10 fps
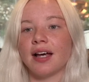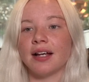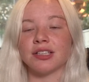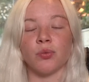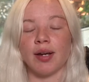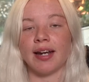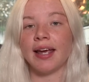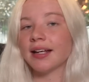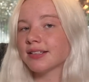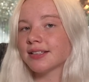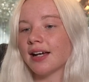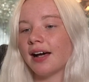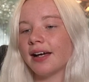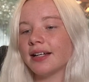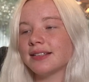It's a way to
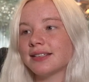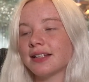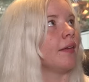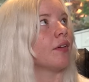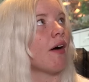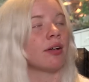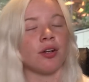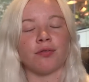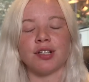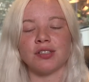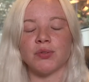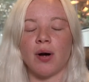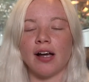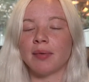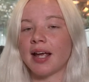exercise. And there are a lot of reasons
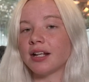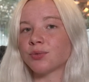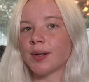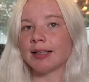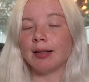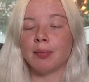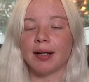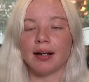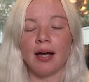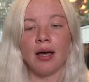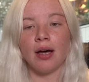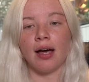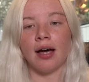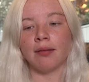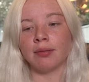why I'm against wing clipping.
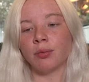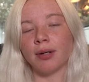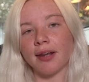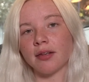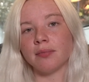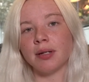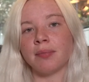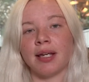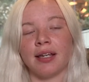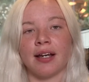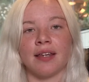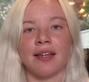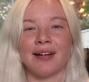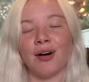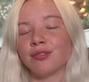One of them being
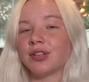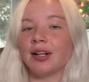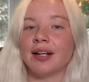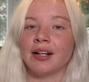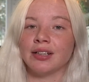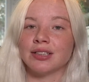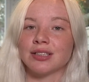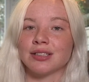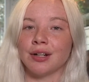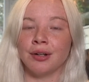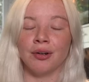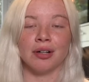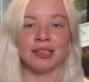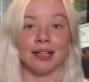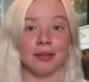that often it's
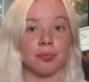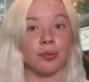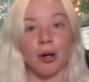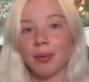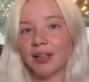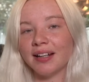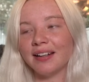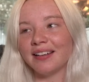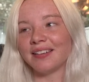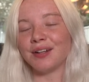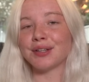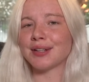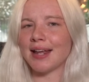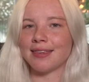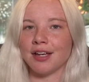not done properly. Not
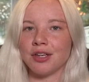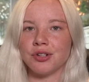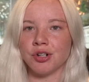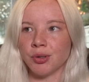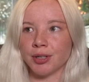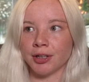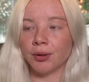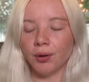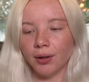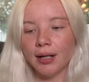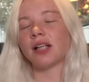that I think you should do it at all.